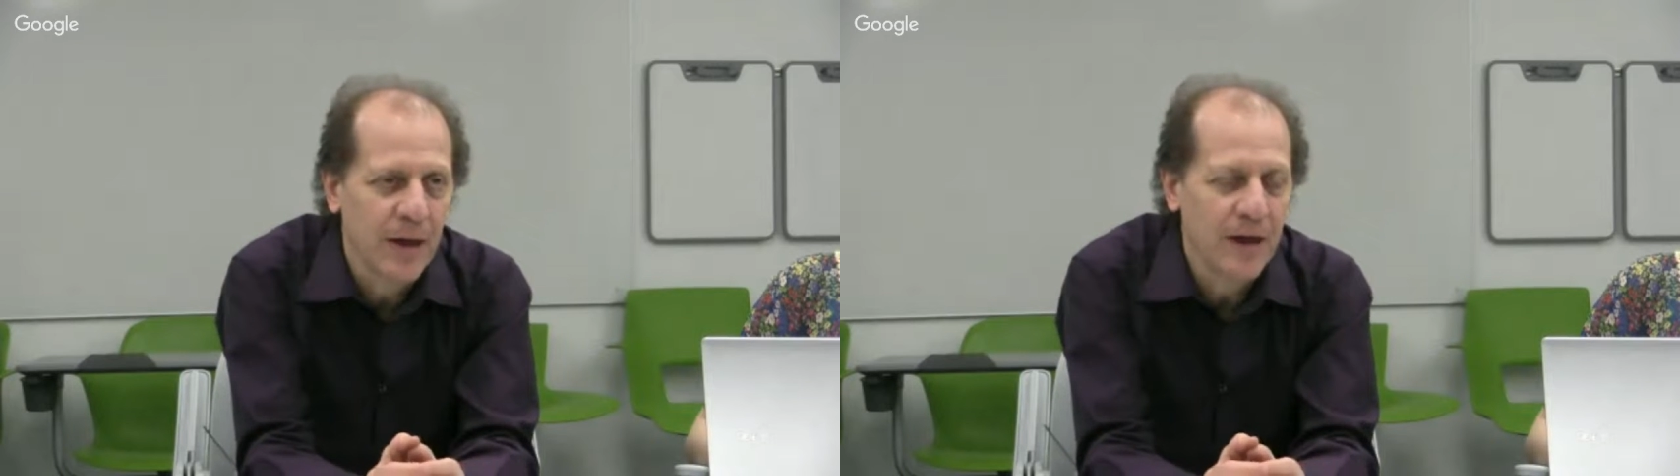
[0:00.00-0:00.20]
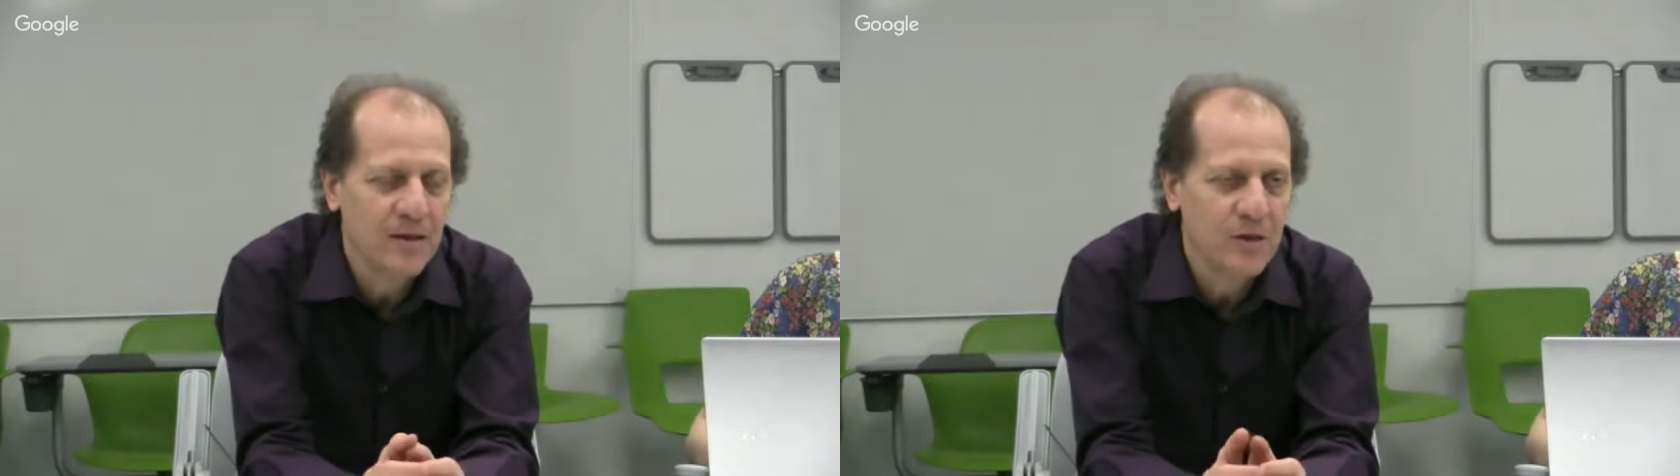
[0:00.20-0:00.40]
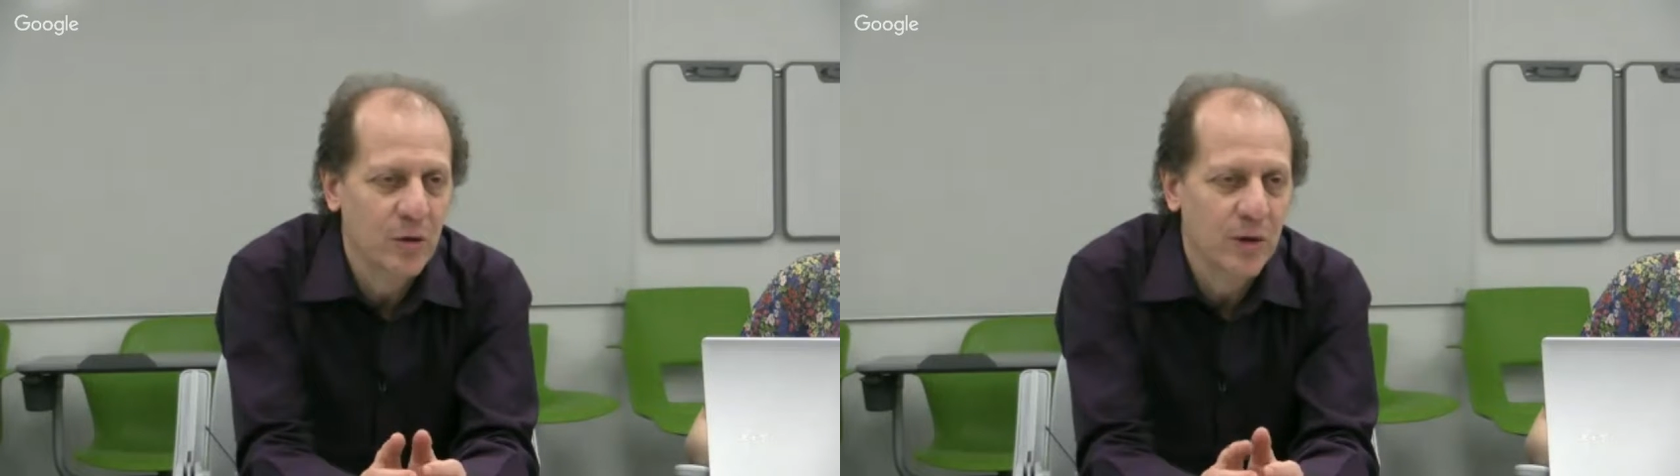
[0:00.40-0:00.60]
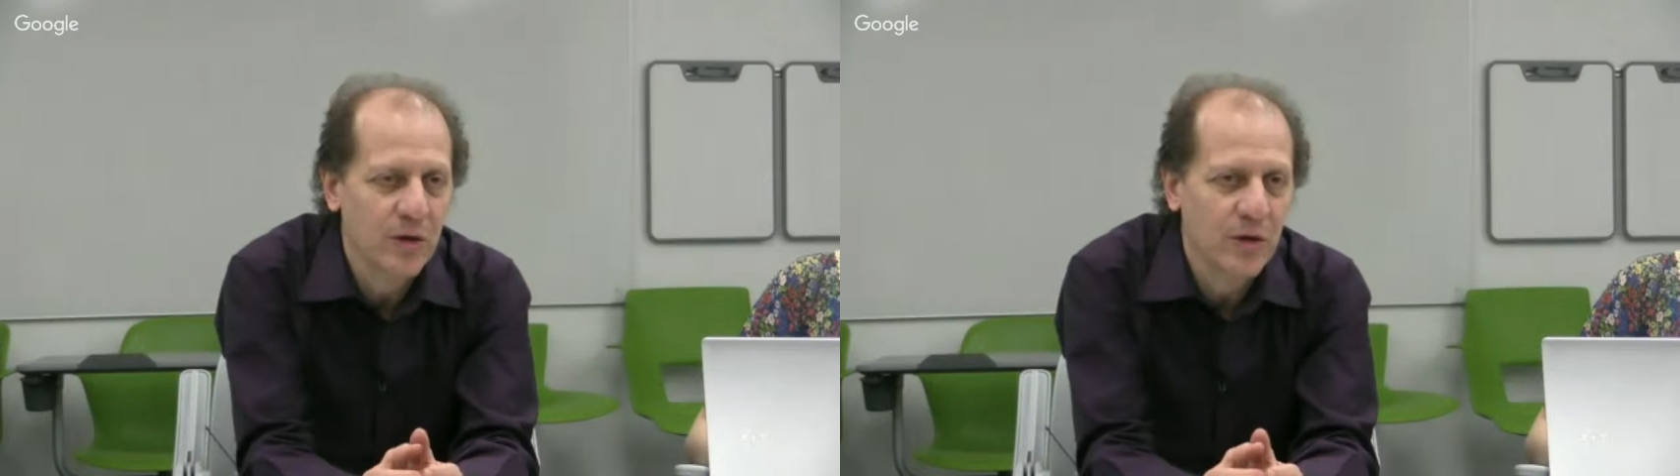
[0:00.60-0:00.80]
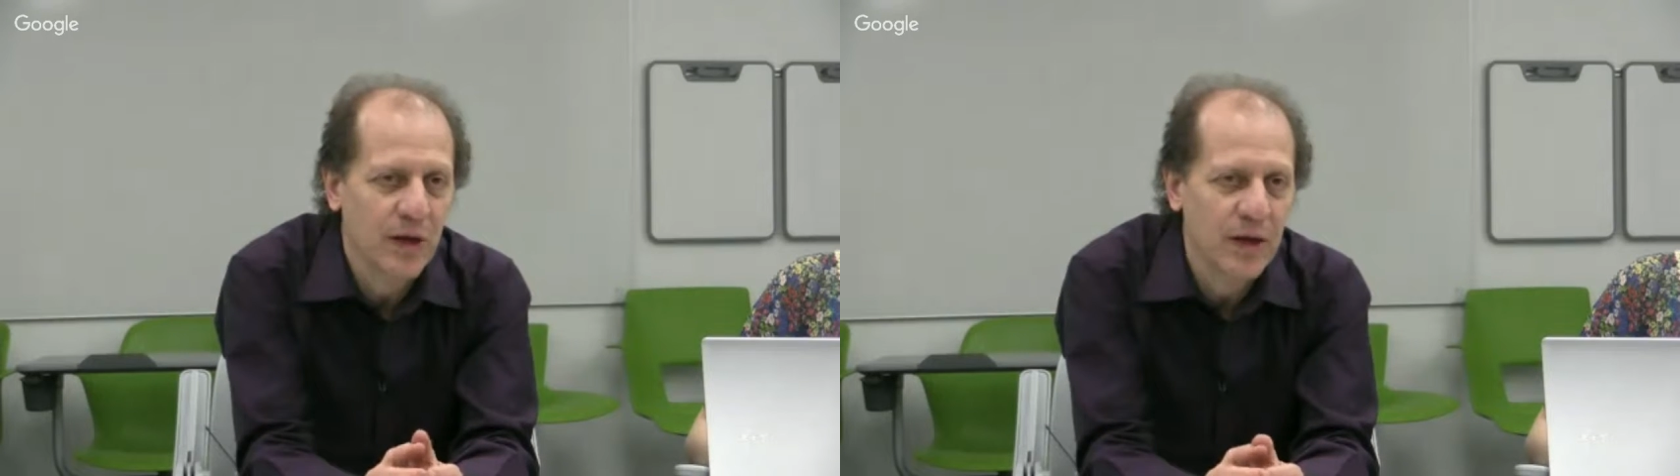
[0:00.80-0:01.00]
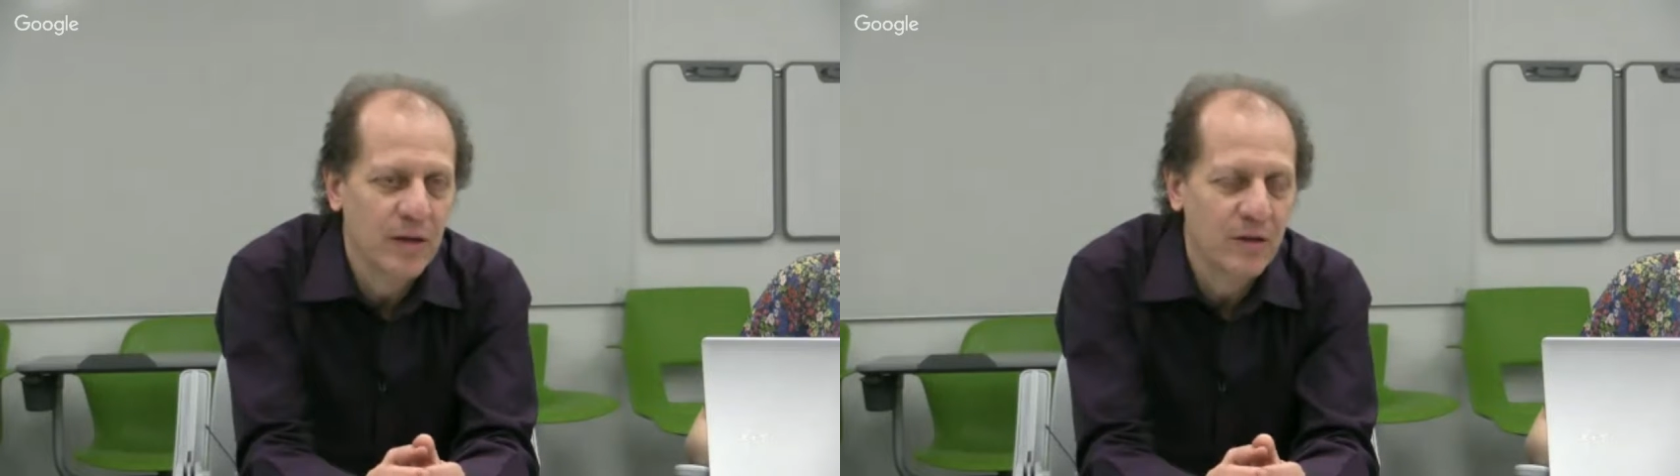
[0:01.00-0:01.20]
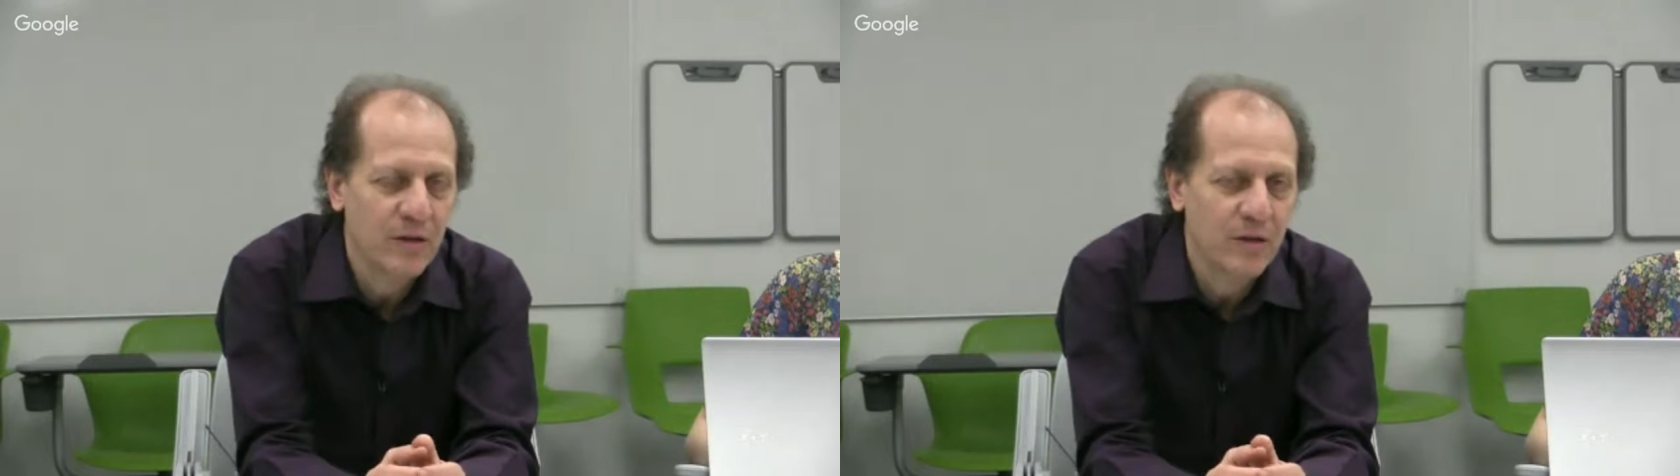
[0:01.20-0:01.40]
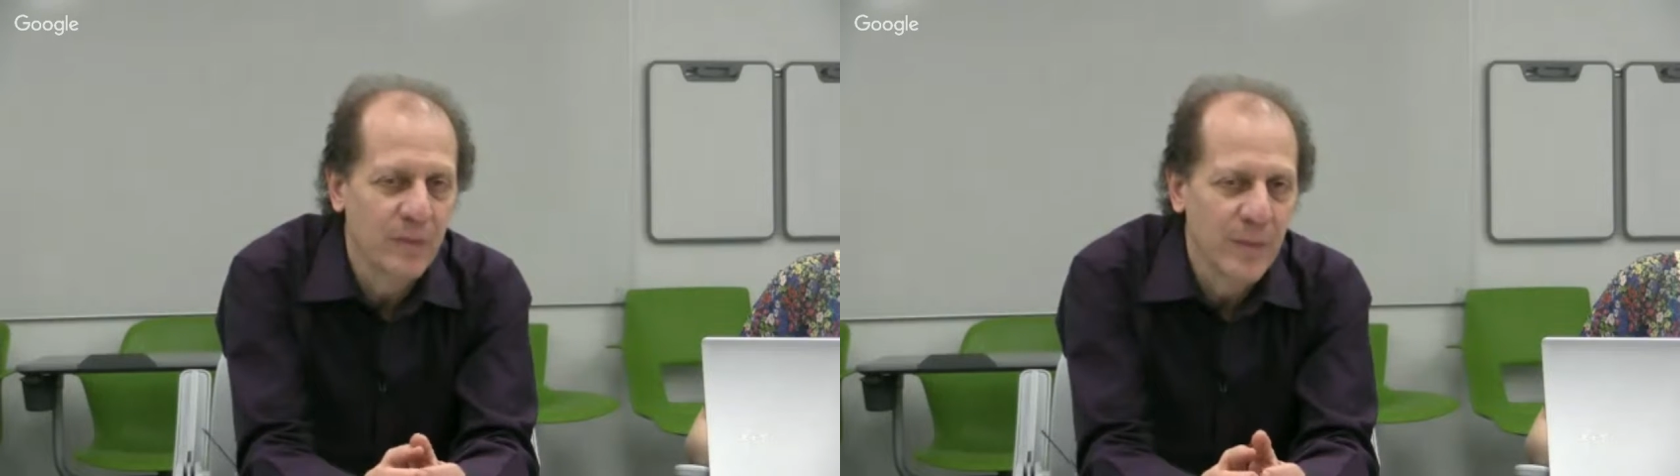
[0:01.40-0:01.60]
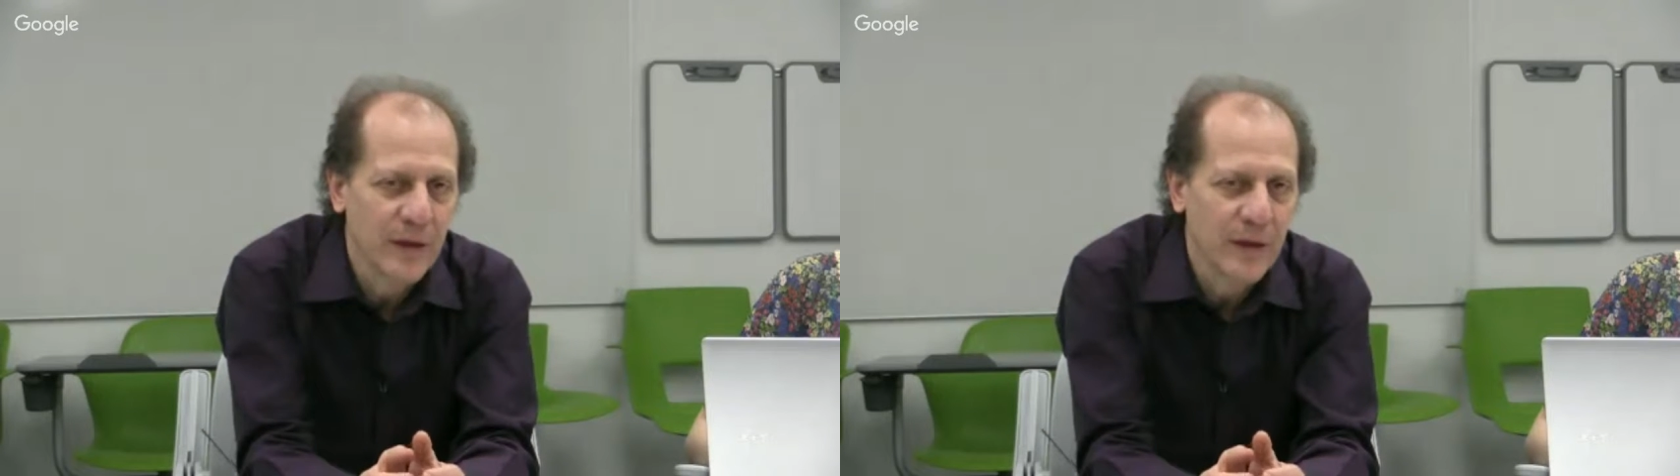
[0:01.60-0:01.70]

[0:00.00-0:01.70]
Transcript: And so what you can do